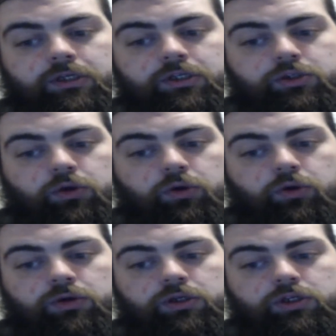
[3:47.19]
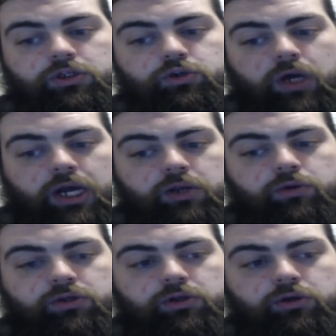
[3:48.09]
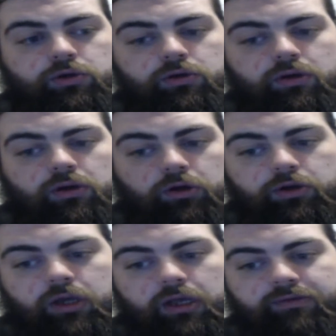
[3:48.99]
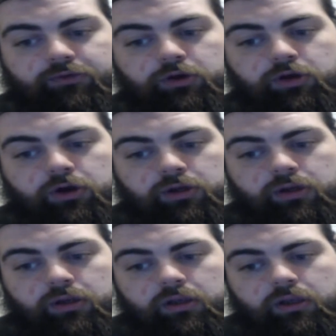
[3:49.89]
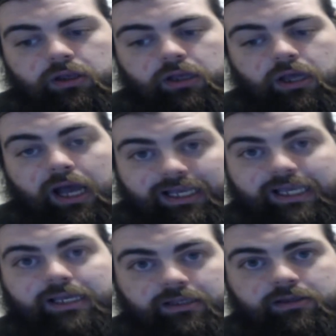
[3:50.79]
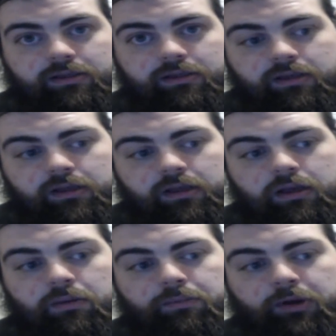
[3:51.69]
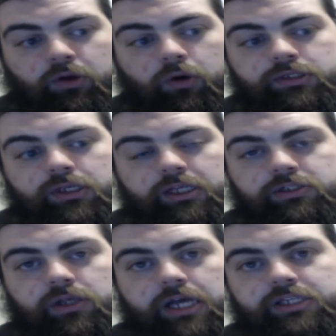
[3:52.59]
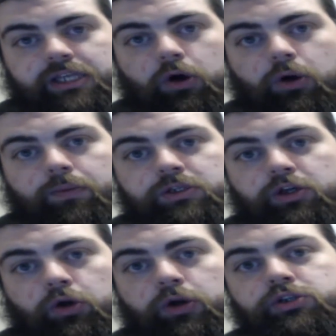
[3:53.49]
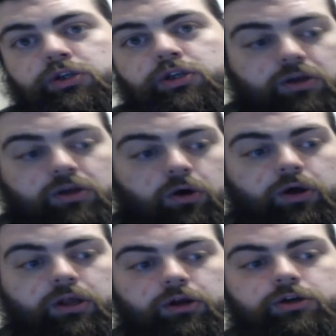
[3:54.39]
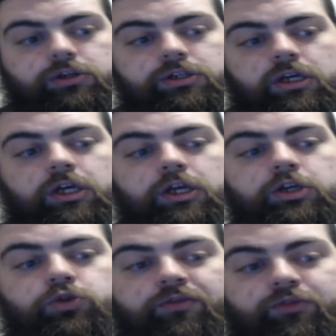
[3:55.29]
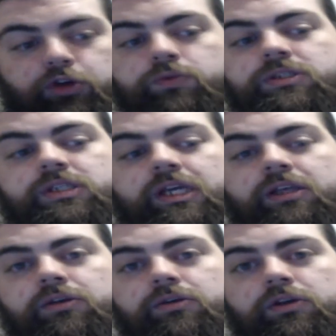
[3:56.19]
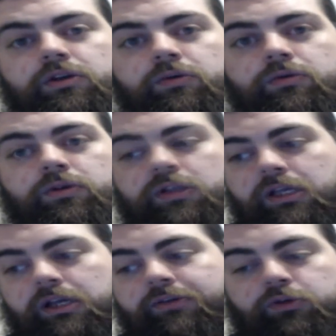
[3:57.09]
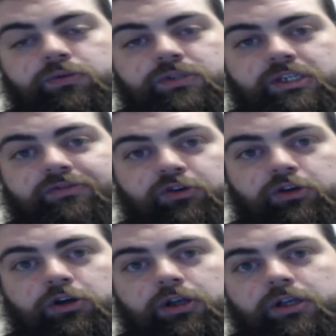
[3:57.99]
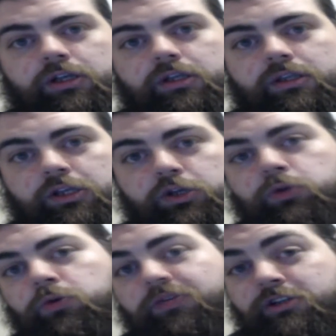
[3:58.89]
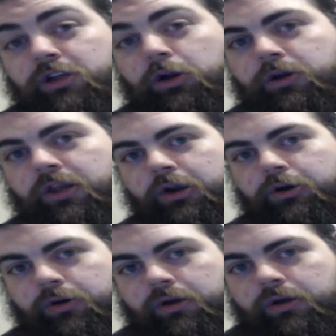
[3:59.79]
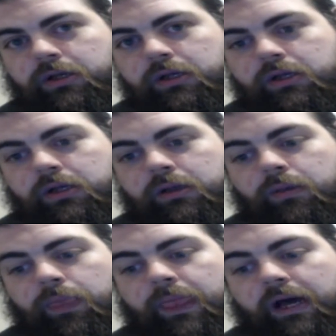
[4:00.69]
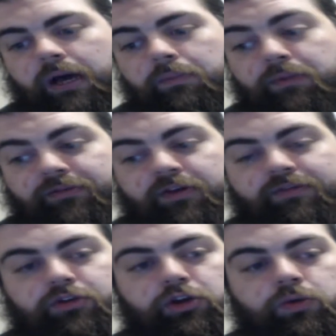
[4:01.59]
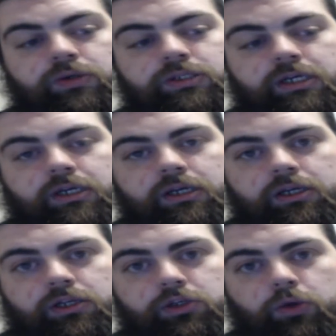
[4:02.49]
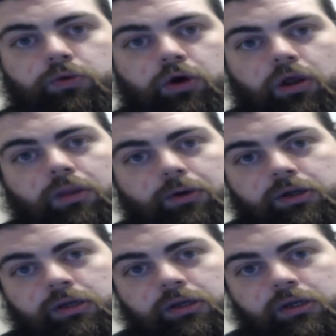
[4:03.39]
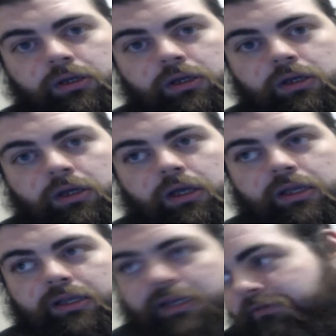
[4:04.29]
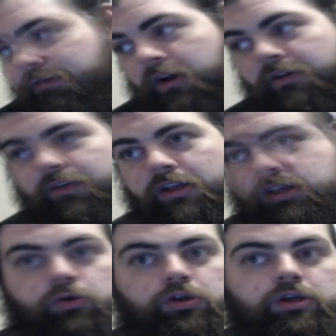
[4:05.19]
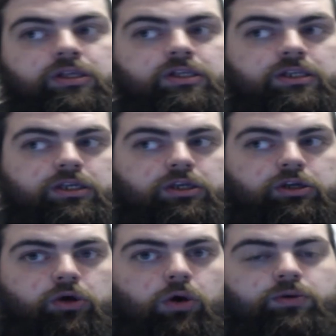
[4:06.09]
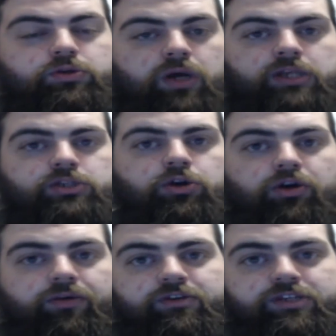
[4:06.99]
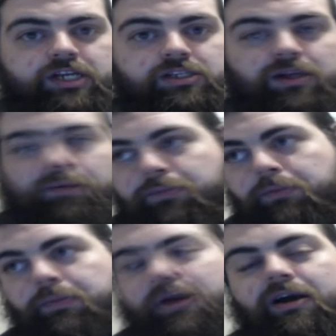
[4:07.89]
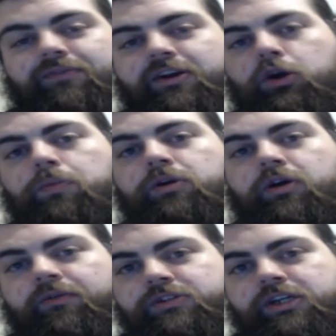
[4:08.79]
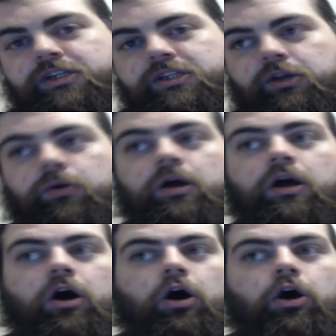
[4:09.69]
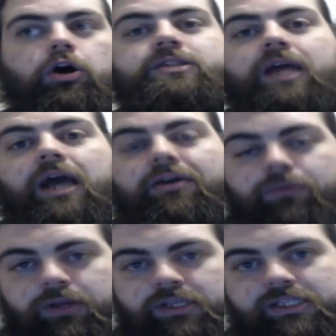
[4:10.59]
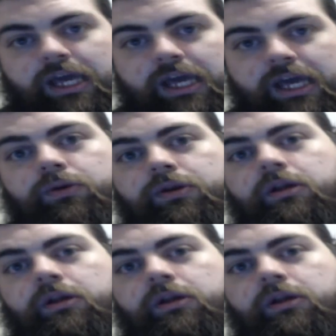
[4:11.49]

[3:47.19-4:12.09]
So try not to look at the view count again, because this will actually then almost encourage you to call it lurkers. So if you don't see if you don't see a view count, then you don't know if there's a lurker or not. But if you ever do notice it, don't call them out. Never ever. Like you can almost try and start a conversation, but make it a very open conversation. How is everybody's day going?